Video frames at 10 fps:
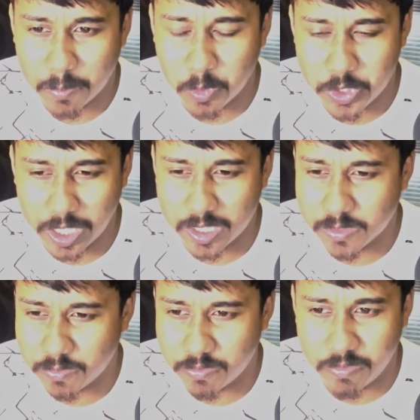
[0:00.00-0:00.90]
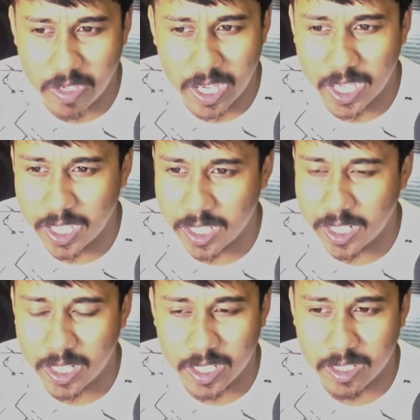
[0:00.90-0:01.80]
Position is
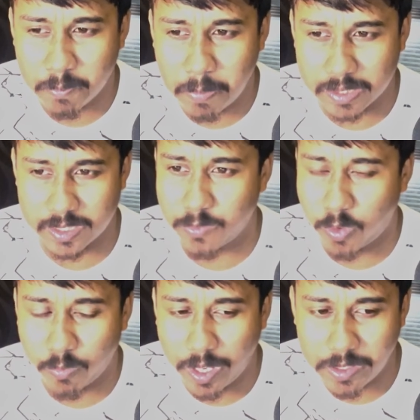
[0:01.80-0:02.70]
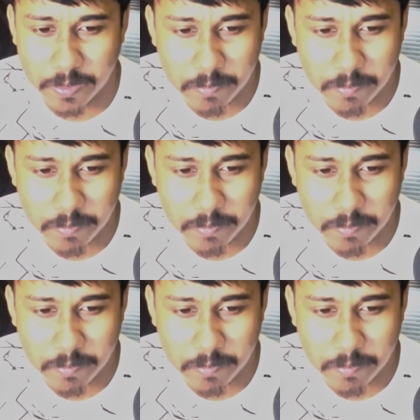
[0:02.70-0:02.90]
very pleasant for white.